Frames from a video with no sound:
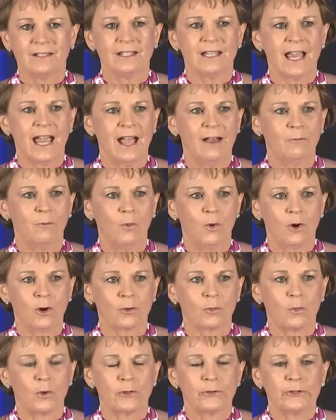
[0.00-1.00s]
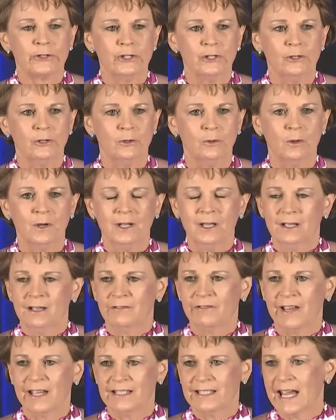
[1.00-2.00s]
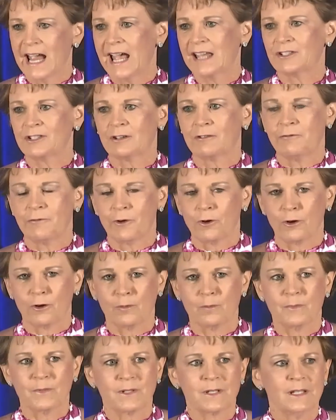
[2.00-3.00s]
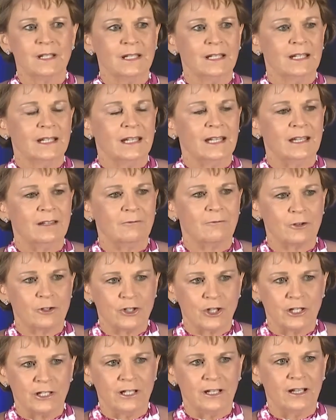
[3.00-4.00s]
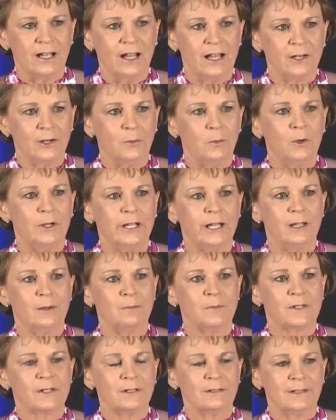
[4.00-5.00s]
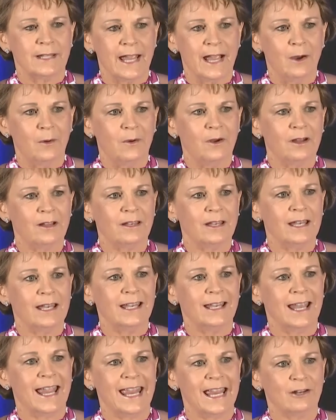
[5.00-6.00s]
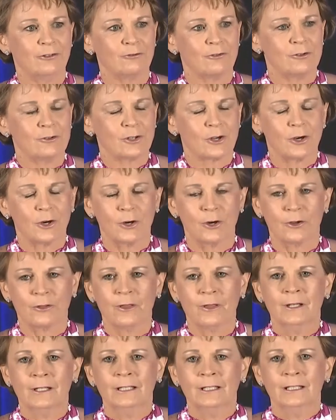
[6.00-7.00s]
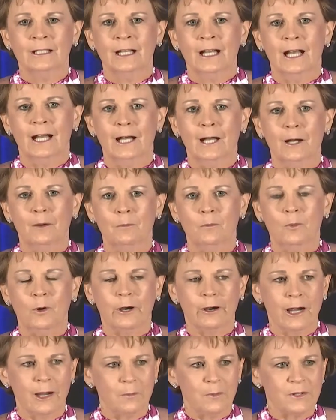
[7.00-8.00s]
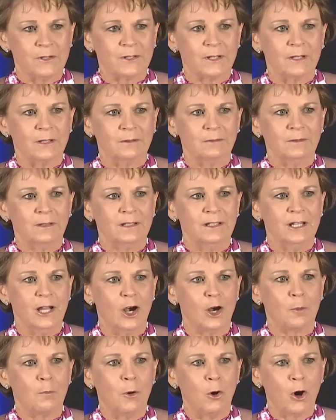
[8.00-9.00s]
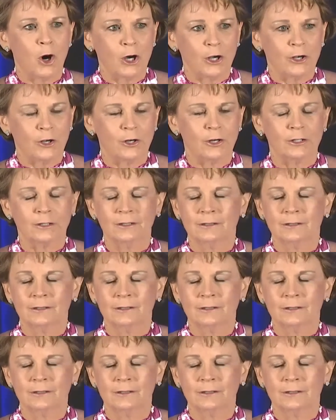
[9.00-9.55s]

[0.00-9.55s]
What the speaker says: to have worked with two fantastic firms in Virginia, Hunt and Williams, now Hunt Andrews Kurth, where I was a young partner